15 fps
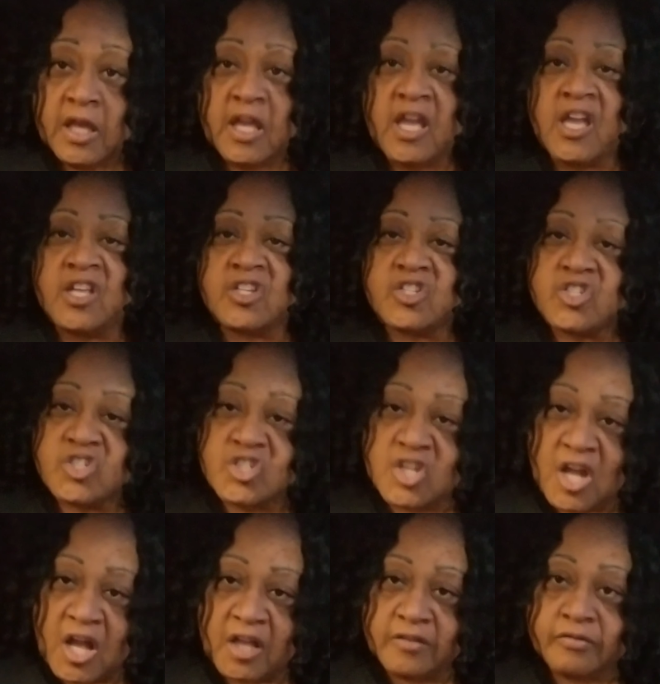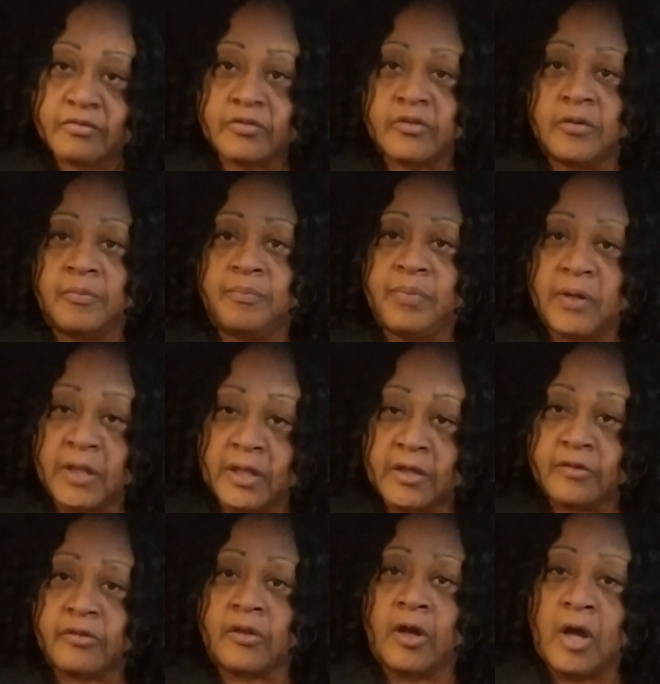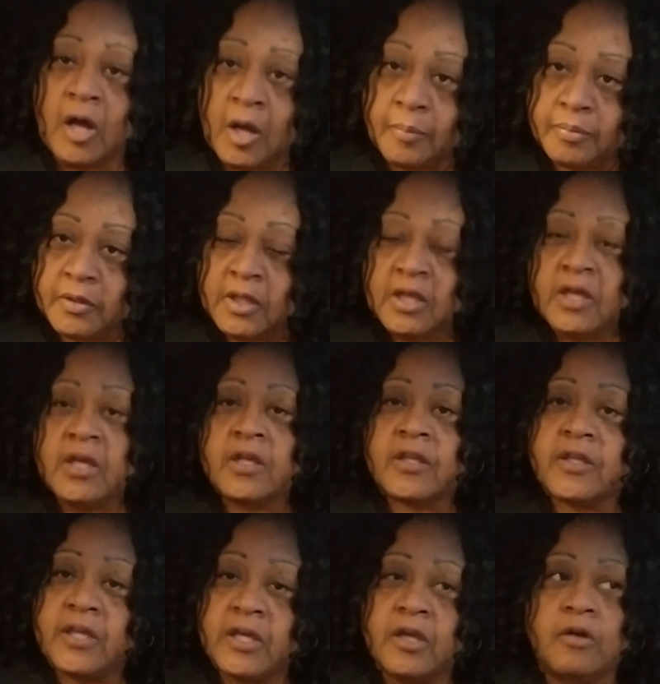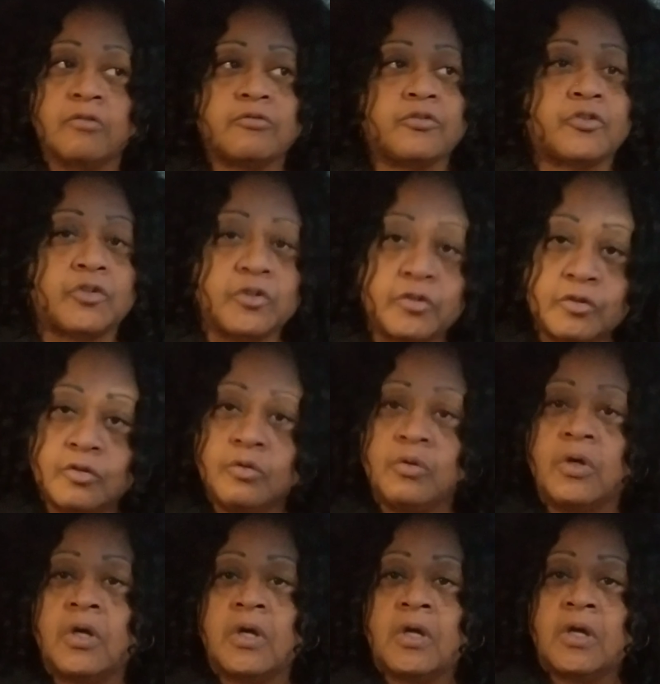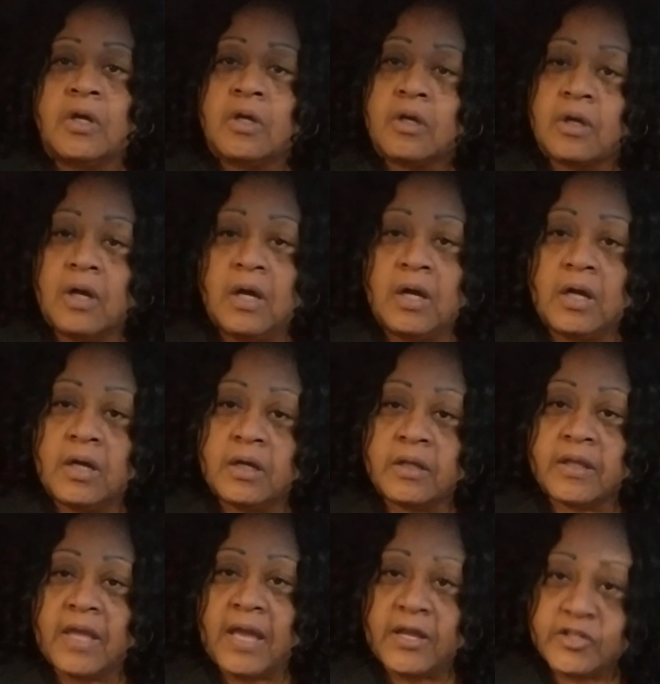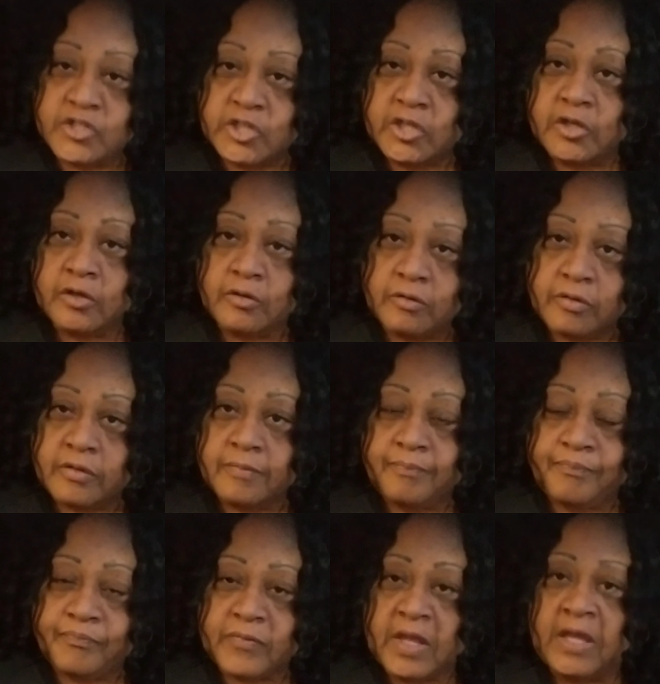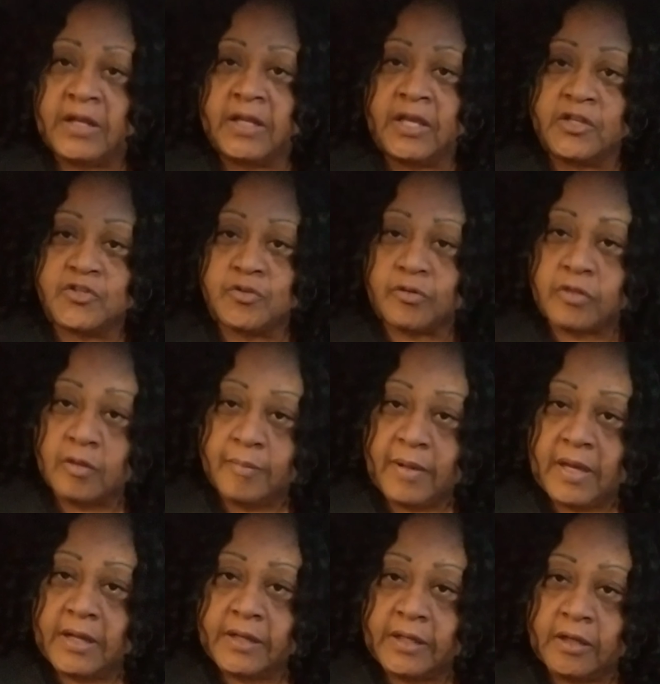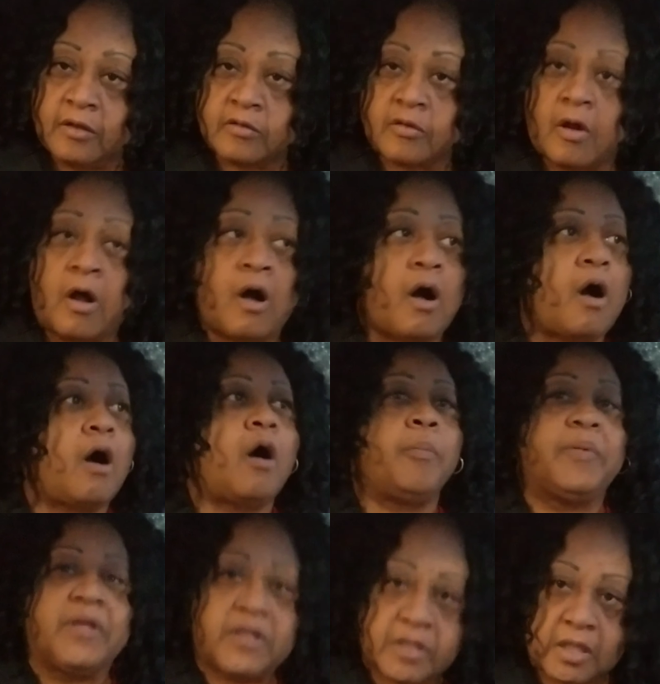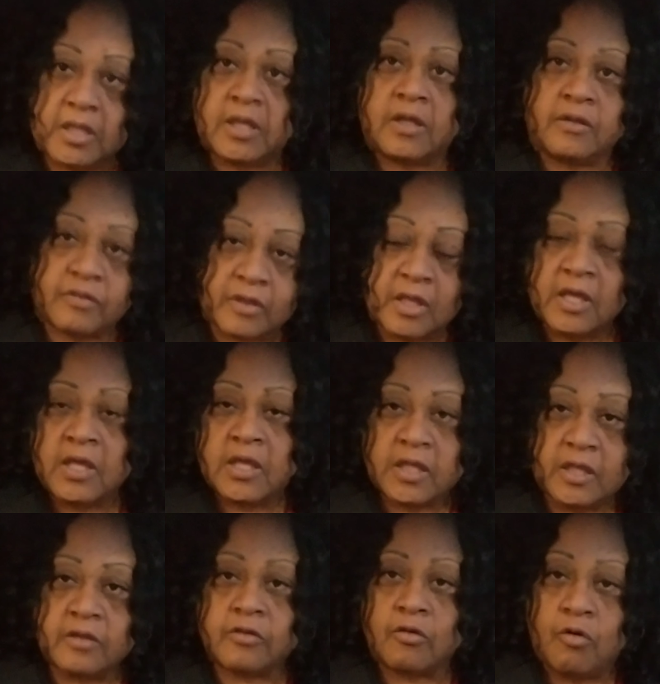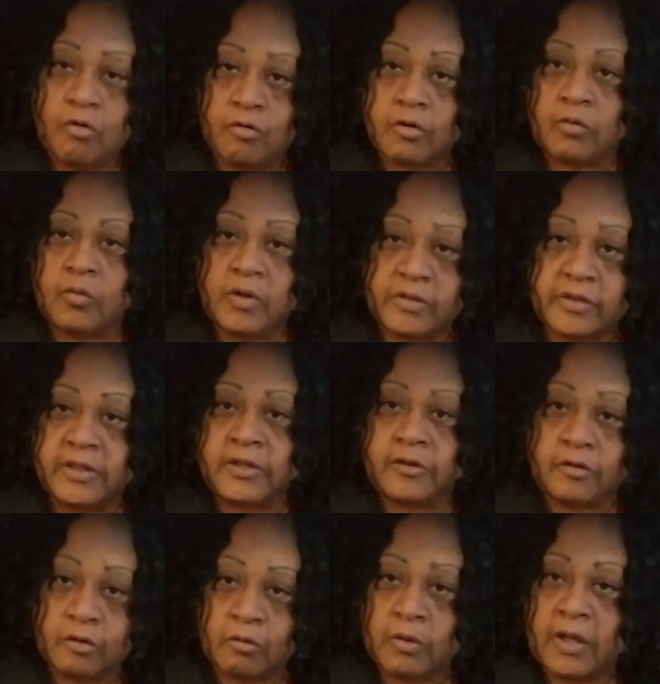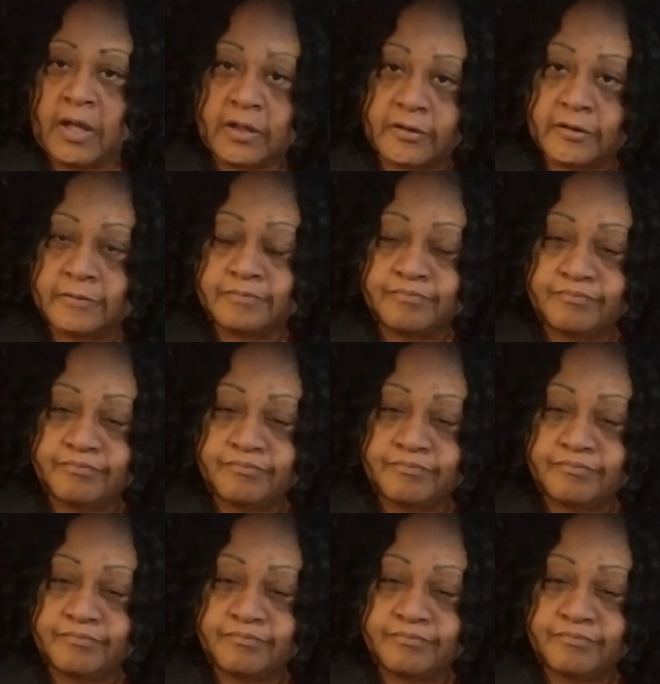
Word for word: and shot the place up. Killed two uh, cashiers and injured somebody else, all because his order was incorrect.